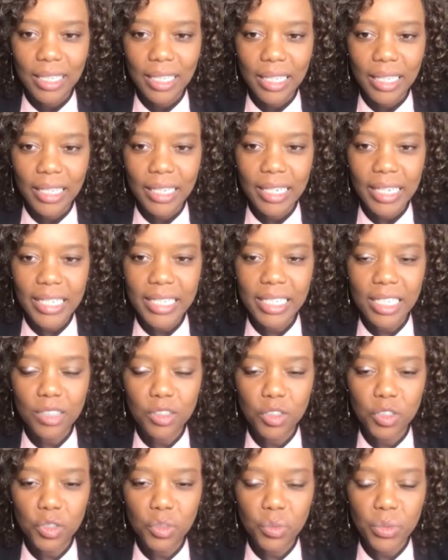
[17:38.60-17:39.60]
Lisa,
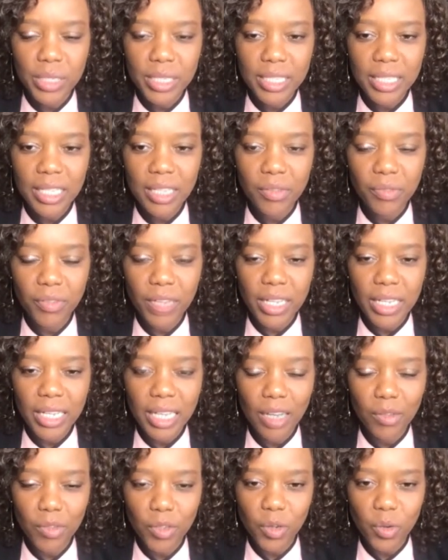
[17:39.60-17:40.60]
did you receive any
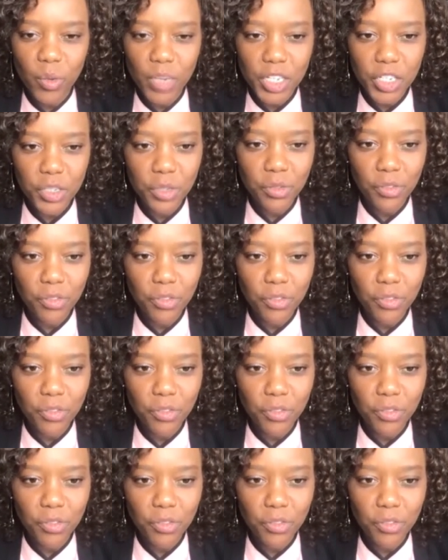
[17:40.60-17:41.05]
other question for